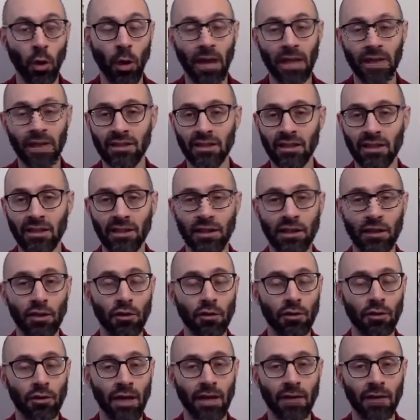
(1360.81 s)
It's
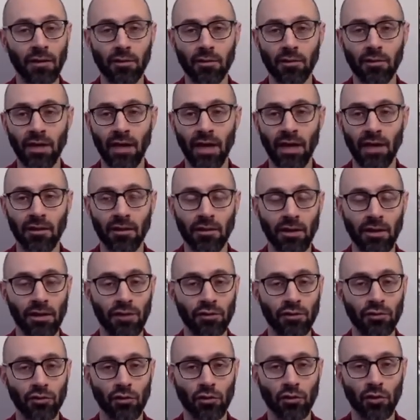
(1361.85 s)
clear that that
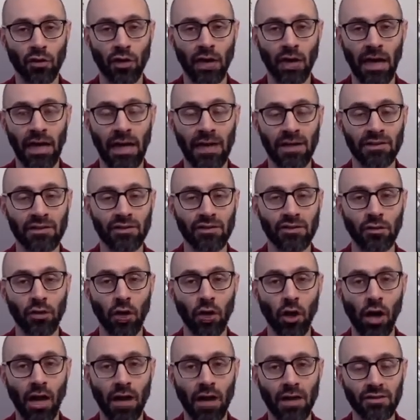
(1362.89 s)
Israel has
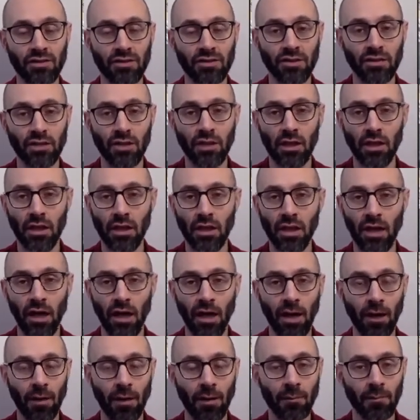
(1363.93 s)
lost
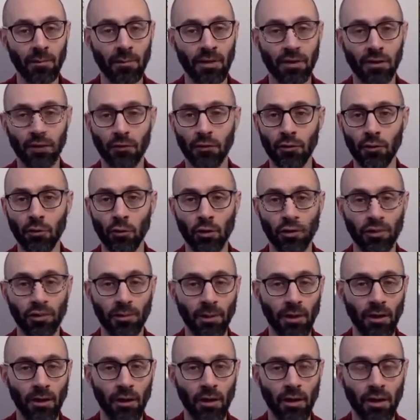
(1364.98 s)
um, here in North
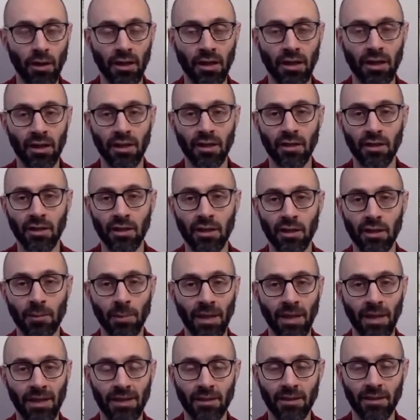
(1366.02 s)
America, in the
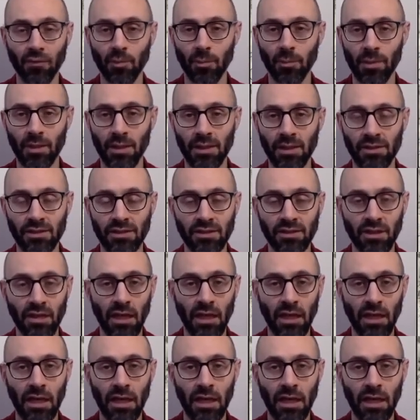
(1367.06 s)
belly of the beast,